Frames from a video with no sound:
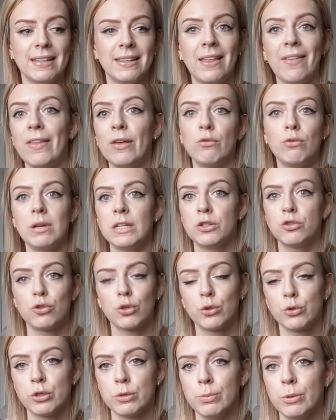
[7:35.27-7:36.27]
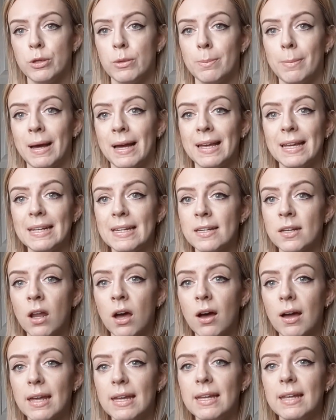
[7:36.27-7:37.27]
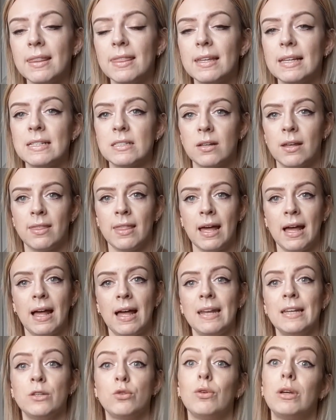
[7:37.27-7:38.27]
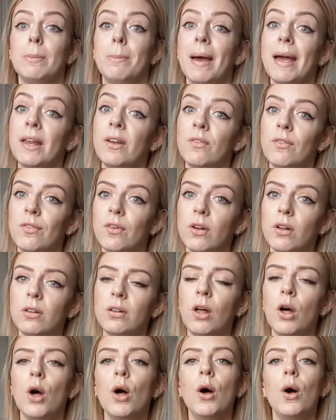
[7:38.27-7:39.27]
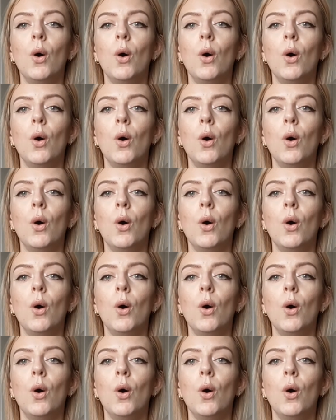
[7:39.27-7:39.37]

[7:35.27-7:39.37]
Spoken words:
then they really struggle to put them back in at night and things like that, and it's really painful.